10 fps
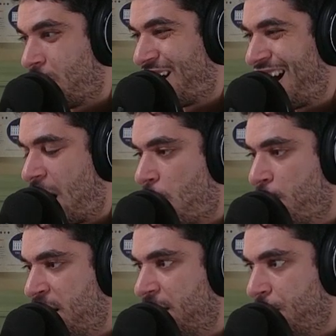on how
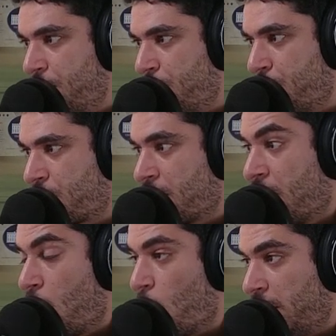big the news
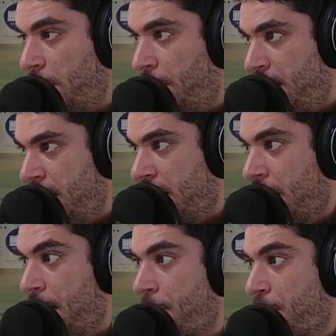will be.
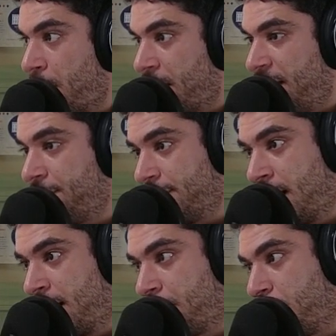But if
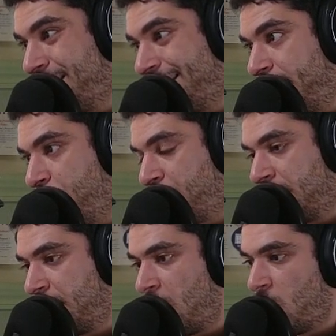not, we'll see each
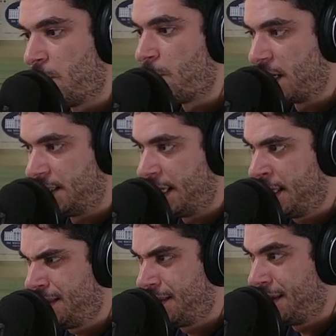other on
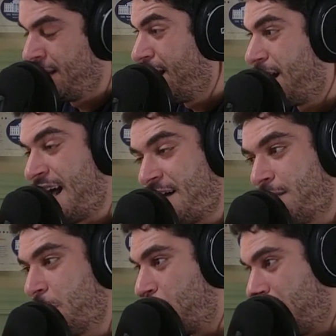Monday. Have a
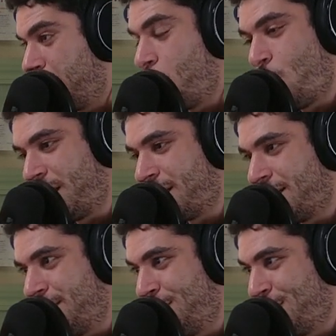great
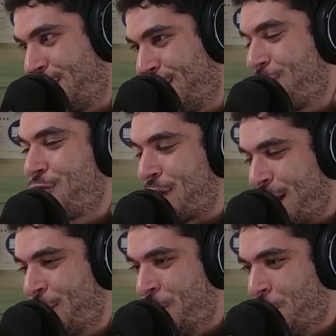weekend. Stay
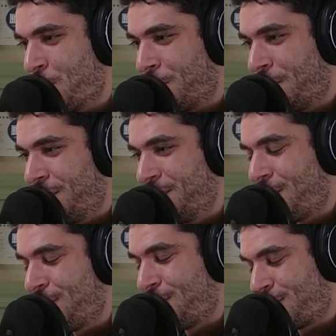cool.
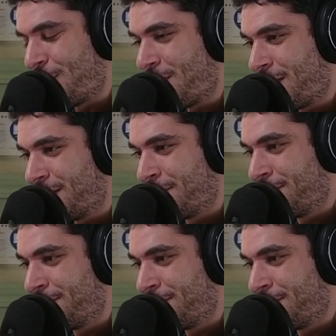So on.